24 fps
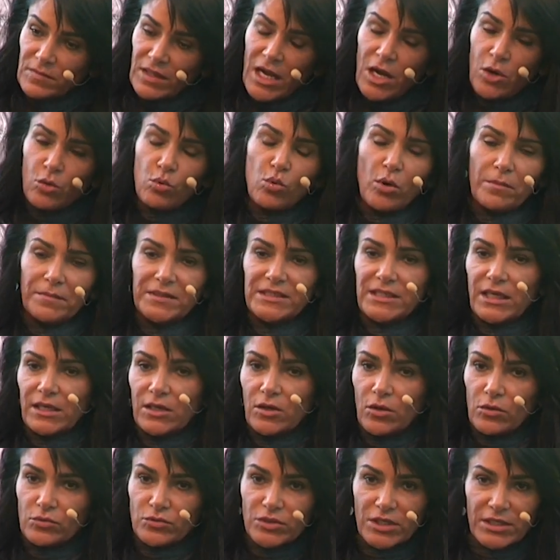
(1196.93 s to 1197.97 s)
a woman that
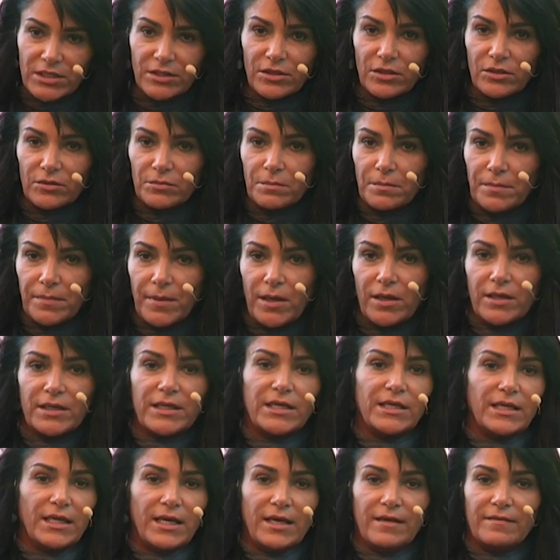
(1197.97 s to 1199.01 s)
owns her own
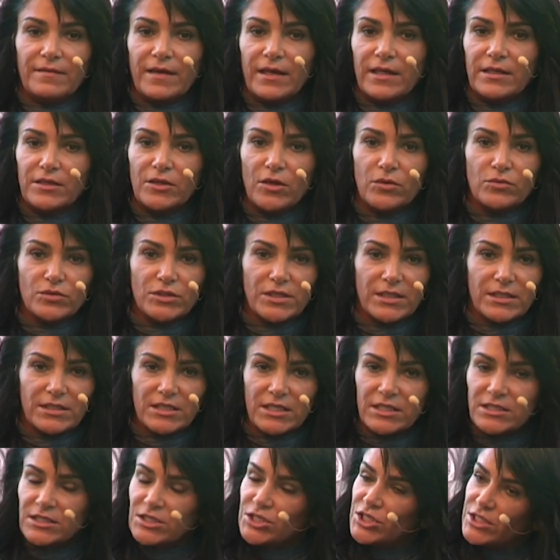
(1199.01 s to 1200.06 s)
body and that knows that
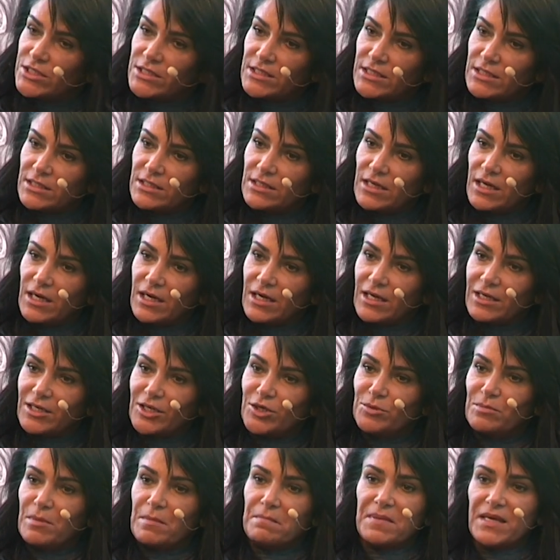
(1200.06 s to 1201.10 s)
she's a
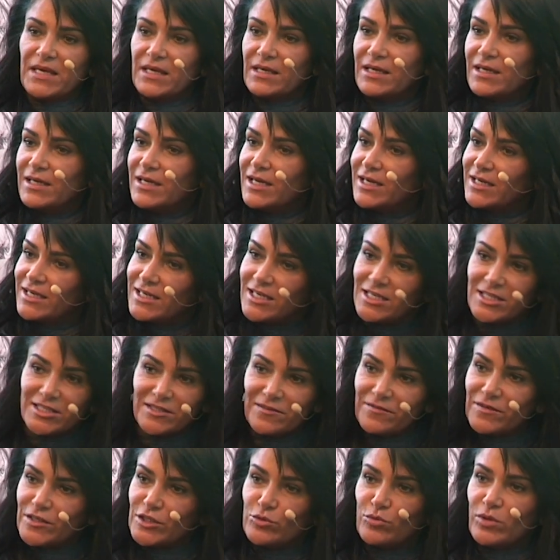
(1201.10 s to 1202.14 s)
human being and an
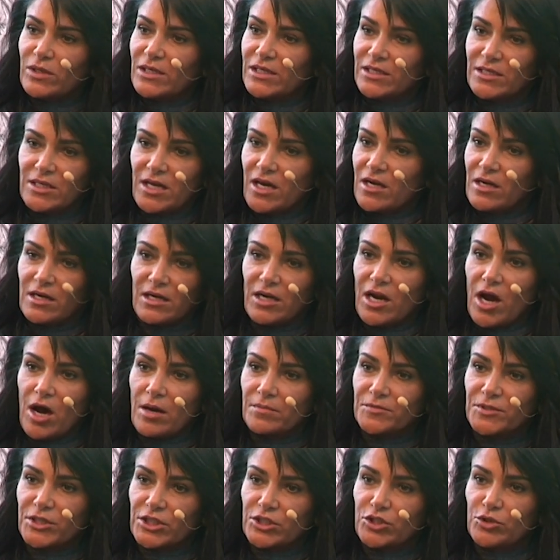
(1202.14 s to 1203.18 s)
individual and not an
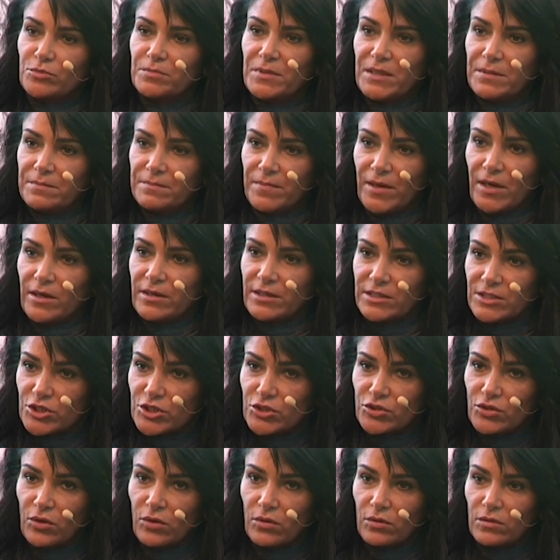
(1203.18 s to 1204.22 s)
object to be bought
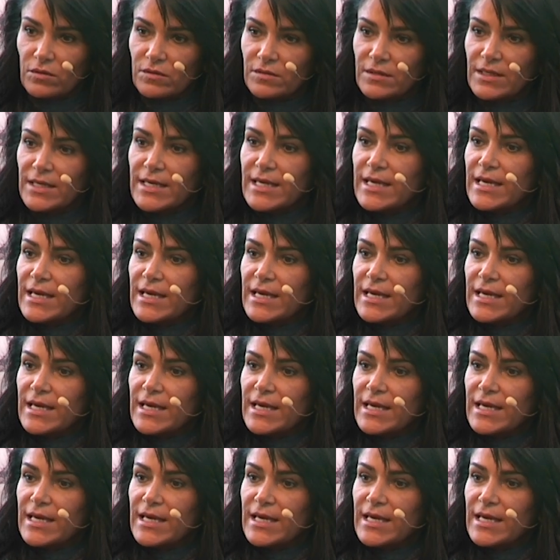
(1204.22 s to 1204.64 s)
sold,